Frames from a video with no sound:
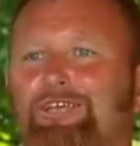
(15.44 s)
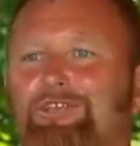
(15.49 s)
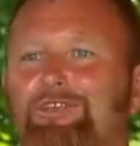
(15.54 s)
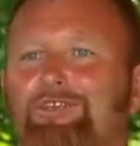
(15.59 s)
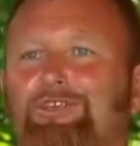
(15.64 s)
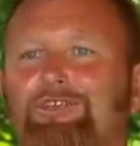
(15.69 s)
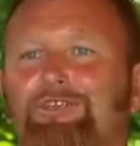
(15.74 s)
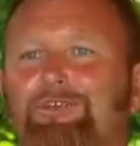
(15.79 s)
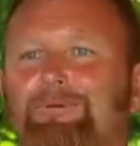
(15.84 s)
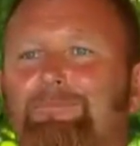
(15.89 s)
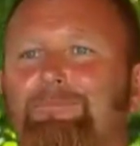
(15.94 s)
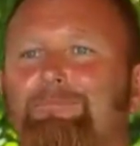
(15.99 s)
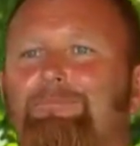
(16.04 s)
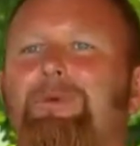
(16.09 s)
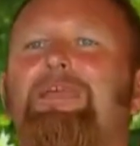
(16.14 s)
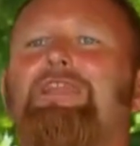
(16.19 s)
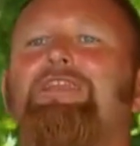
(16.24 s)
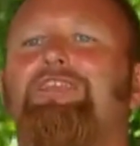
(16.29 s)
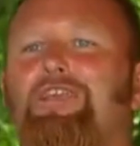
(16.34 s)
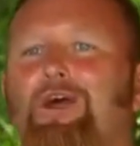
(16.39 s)
You
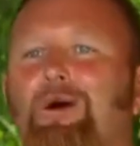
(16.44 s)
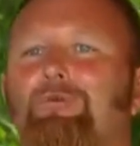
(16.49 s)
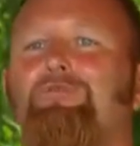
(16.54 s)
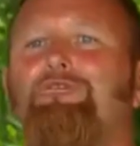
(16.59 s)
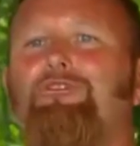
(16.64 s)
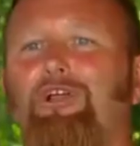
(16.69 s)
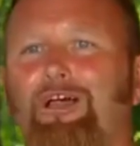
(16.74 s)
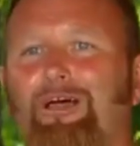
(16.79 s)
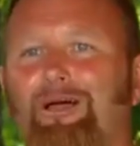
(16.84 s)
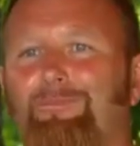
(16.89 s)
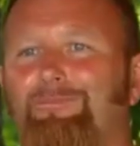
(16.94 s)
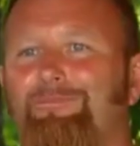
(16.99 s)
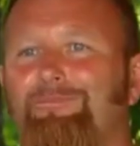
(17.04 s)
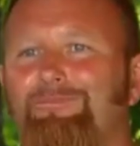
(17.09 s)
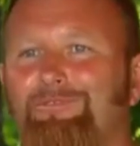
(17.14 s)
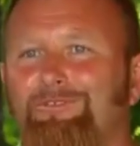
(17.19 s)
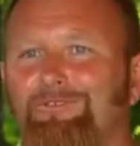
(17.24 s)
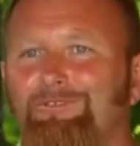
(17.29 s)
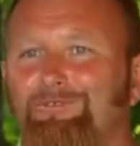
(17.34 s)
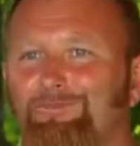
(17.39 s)
beat a young drum.
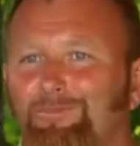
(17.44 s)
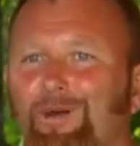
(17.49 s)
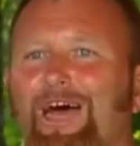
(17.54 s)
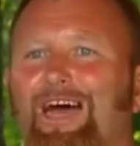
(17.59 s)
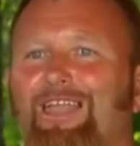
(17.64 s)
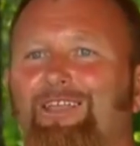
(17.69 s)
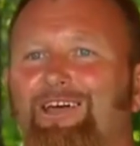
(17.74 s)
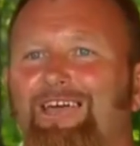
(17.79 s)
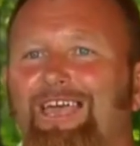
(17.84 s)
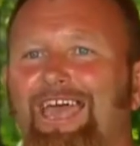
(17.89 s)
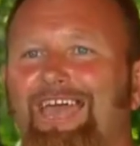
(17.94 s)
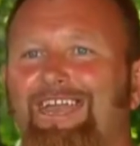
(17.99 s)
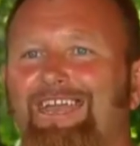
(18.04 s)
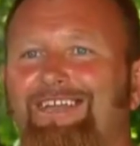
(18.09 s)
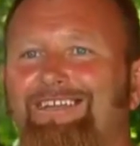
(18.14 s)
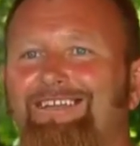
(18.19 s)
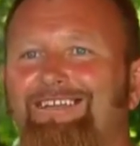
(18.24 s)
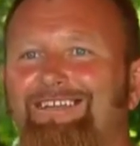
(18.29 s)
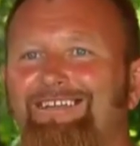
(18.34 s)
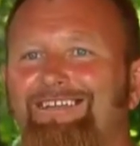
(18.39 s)
That's the way I look at
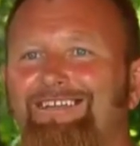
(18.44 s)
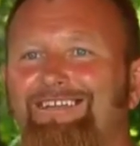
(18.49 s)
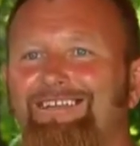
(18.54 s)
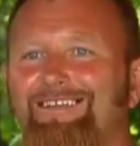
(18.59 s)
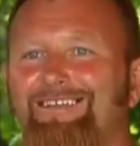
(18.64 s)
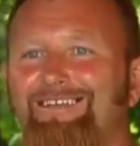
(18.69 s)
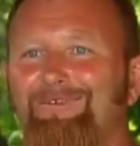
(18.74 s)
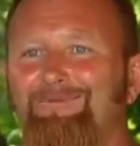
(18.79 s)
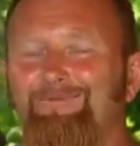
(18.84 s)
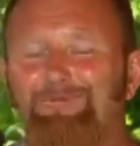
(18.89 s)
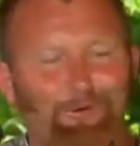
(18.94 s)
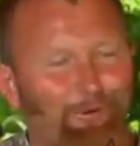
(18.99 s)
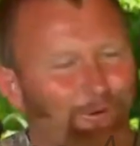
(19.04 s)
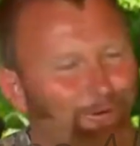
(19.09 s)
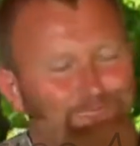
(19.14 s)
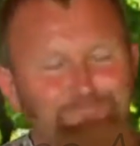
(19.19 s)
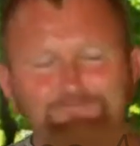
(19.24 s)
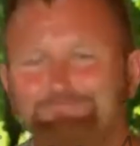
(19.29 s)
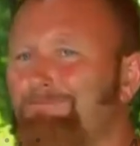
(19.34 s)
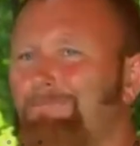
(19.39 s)
it. If you
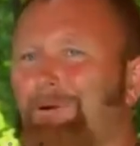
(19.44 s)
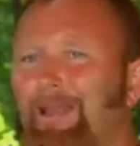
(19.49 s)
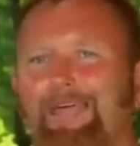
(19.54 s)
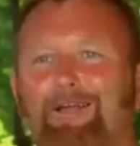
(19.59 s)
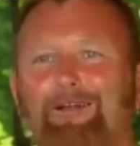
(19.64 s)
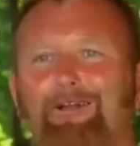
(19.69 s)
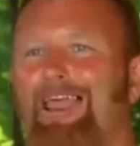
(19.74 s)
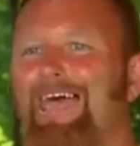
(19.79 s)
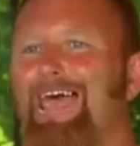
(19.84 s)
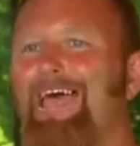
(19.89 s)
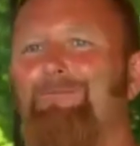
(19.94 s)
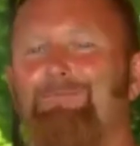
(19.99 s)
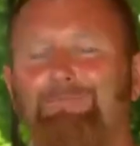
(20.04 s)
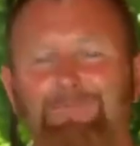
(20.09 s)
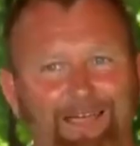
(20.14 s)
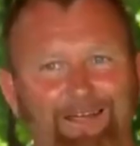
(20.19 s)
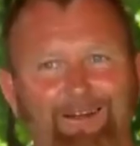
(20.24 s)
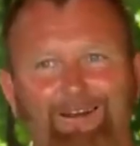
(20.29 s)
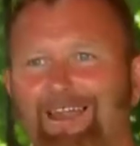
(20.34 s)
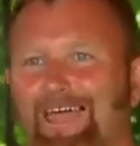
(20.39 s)
want to play her loud,
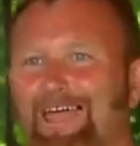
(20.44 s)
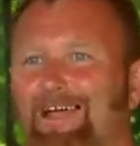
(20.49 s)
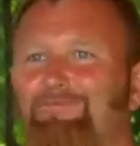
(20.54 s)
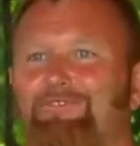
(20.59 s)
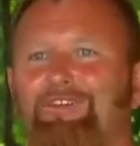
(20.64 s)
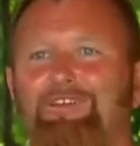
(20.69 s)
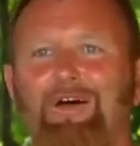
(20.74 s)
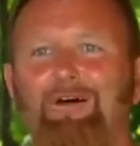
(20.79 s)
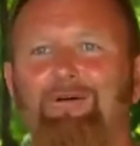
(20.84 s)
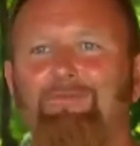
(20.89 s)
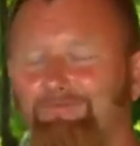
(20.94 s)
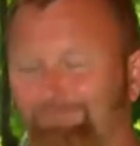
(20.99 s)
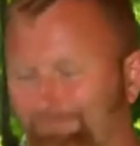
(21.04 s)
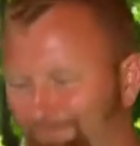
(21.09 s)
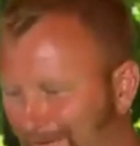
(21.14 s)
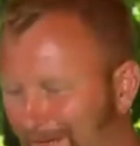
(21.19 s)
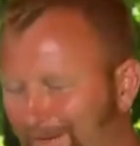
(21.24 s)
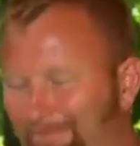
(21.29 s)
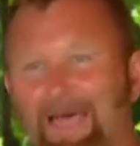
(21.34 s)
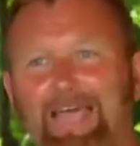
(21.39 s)
play her loud. If you don't,
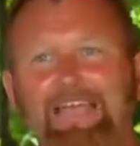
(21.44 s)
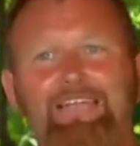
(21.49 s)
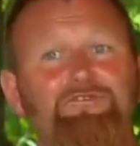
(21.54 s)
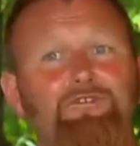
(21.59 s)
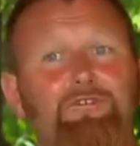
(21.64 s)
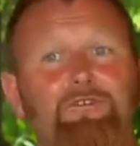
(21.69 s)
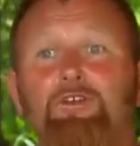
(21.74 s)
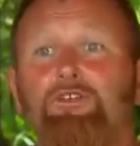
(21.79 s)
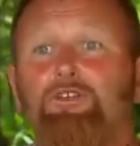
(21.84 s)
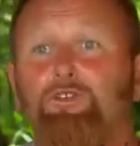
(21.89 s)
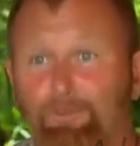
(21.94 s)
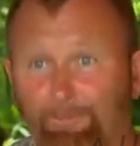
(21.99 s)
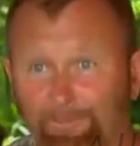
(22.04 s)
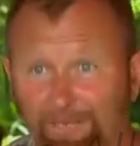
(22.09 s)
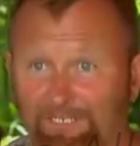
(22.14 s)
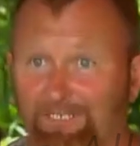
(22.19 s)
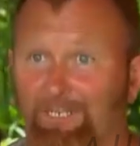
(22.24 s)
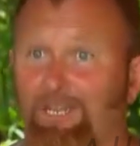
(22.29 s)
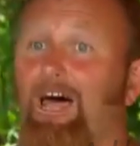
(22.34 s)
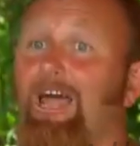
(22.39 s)
be bashful. You'll
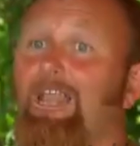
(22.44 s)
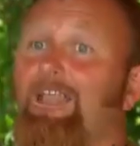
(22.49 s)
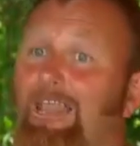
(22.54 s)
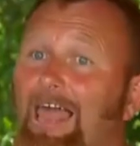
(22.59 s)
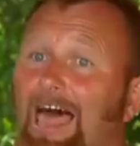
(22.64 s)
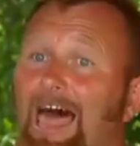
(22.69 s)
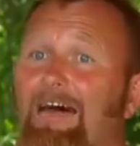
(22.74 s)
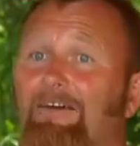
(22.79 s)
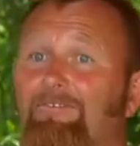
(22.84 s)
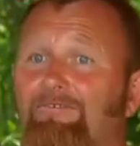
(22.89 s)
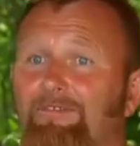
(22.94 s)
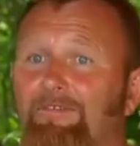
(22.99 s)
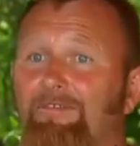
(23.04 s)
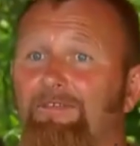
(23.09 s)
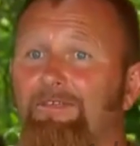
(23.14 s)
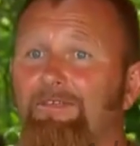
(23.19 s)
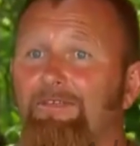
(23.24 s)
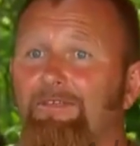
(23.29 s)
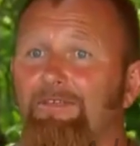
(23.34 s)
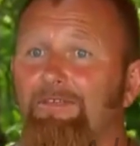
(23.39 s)
miss a lot in life.
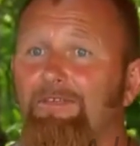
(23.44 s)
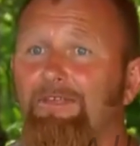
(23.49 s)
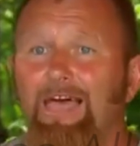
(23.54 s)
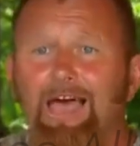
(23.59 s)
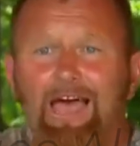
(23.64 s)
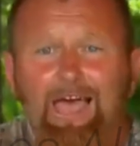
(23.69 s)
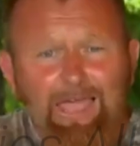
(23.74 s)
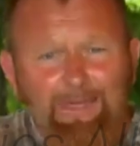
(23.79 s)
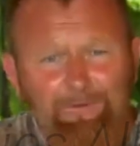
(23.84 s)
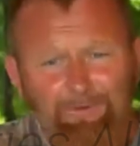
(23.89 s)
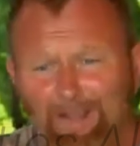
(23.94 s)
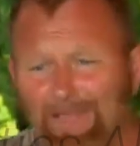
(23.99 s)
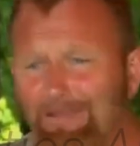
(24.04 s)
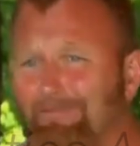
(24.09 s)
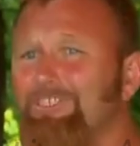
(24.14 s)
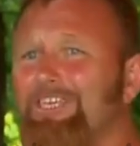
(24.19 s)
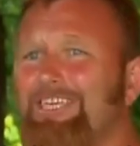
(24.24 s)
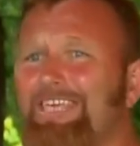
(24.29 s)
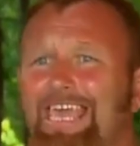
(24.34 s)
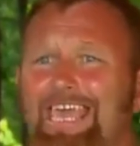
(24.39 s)
Hey, when I
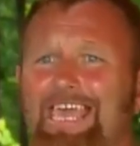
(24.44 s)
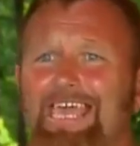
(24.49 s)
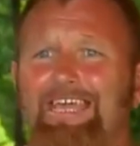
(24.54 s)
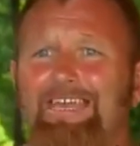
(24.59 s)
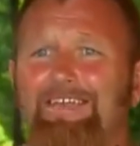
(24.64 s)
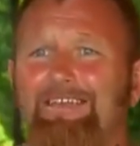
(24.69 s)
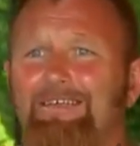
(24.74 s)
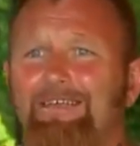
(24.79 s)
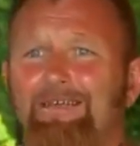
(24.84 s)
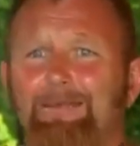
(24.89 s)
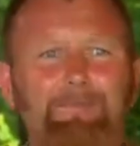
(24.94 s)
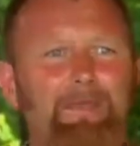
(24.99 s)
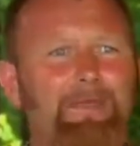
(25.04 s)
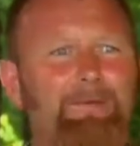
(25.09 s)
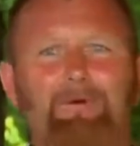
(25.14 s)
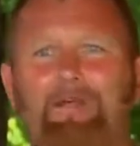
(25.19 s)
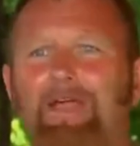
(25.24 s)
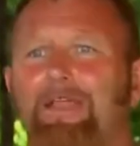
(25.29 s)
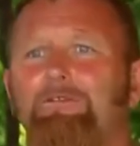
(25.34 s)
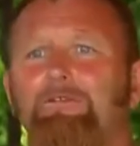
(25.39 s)
was a kid,
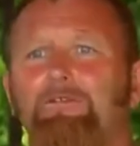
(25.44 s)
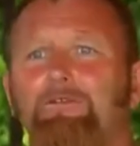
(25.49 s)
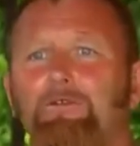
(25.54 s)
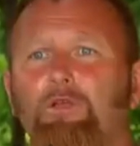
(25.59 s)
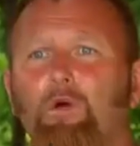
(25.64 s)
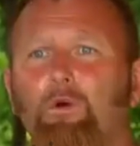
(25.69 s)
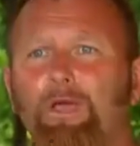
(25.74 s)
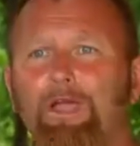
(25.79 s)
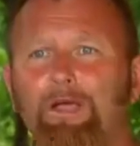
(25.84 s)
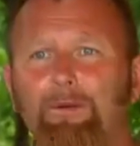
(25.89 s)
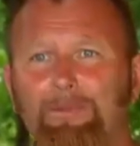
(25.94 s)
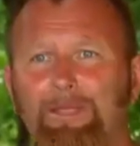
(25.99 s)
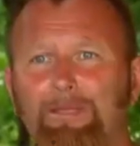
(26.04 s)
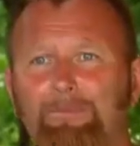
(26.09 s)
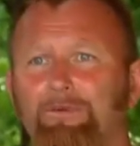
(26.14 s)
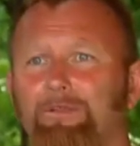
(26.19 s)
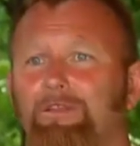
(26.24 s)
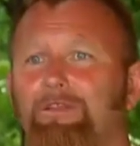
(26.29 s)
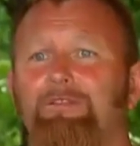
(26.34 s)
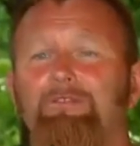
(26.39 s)
I'd go help
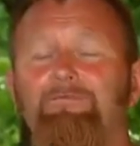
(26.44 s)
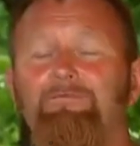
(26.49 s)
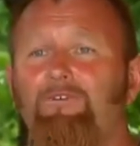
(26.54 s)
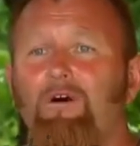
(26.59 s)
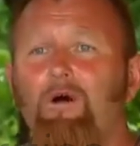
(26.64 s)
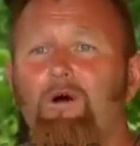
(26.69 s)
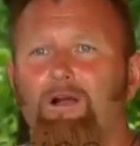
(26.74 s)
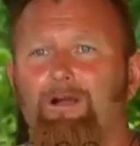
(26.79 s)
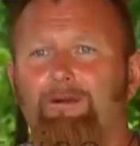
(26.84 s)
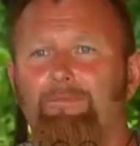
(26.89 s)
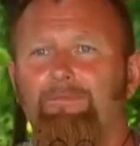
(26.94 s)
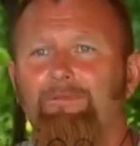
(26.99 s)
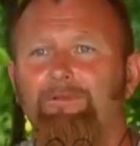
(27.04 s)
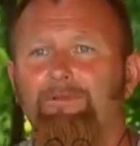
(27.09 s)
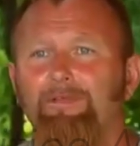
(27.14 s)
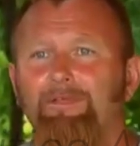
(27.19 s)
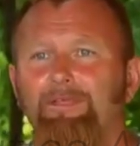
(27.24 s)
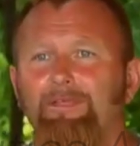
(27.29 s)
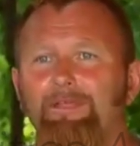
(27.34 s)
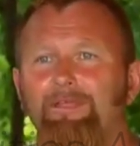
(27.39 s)
people in the farm.
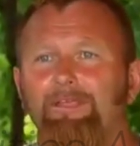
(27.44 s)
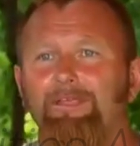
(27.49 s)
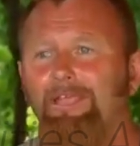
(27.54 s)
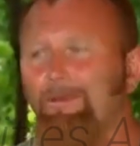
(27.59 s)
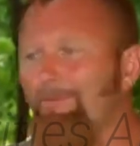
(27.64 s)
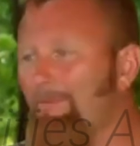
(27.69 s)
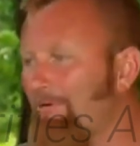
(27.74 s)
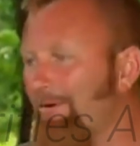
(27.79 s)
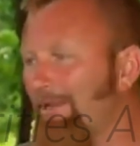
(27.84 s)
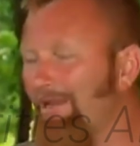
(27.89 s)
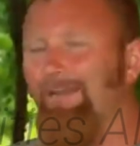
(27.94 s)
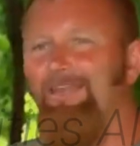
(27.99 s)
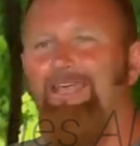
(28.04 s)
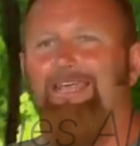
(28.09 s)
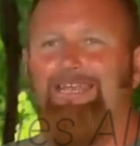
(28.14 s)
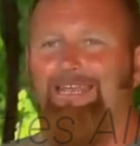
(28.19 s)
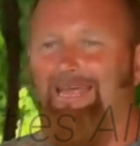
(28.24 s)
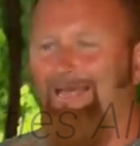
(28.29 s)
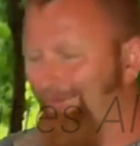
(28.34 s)
Come on in neat.